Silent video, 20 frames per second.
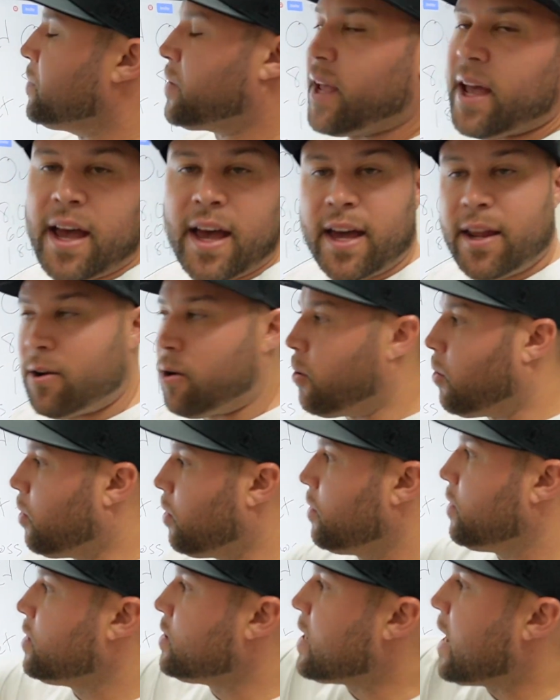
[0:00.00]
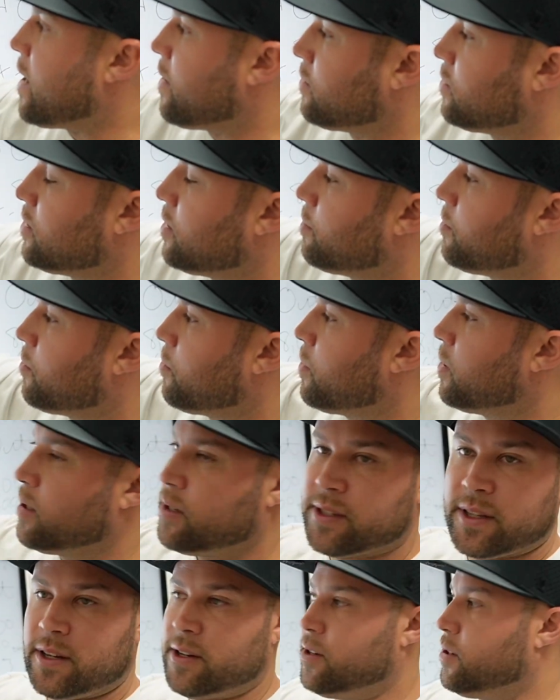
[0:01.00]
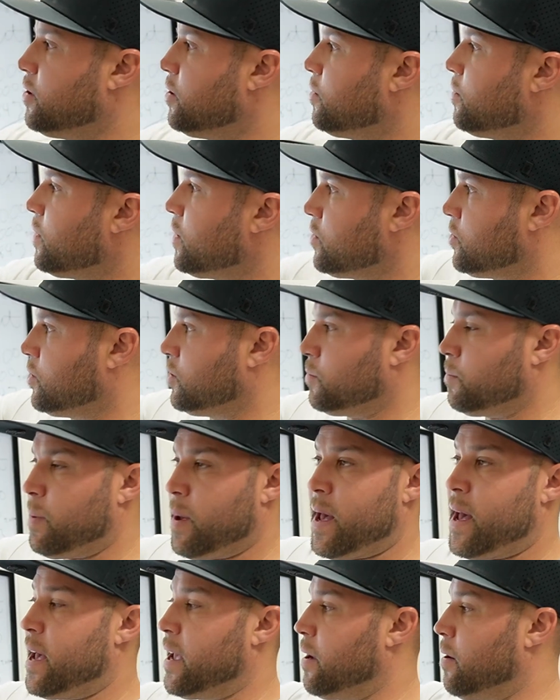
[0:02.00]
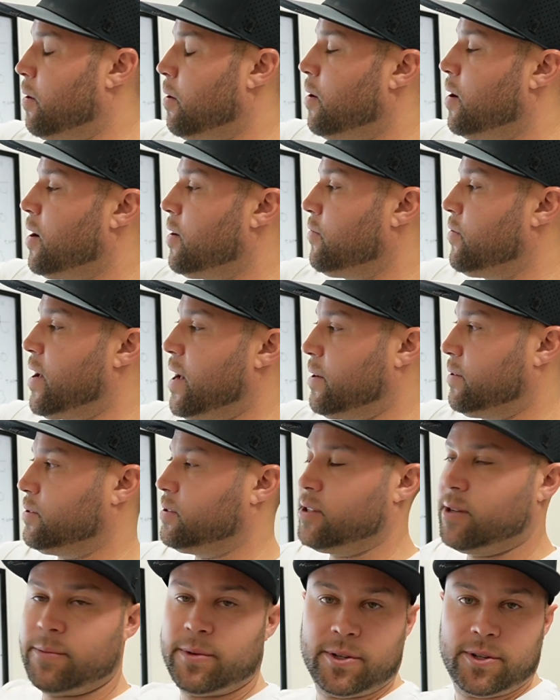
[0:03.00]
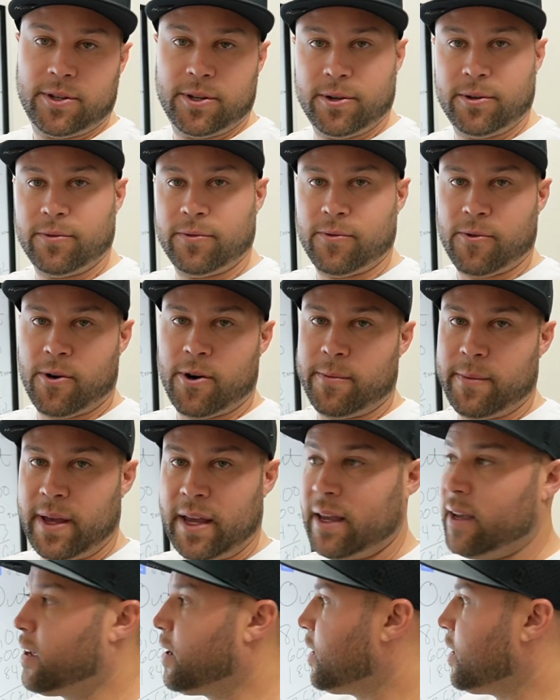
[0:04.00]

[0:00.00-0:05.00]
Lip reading: And all this house number 1 is going to do is just pay off house number 2 for me.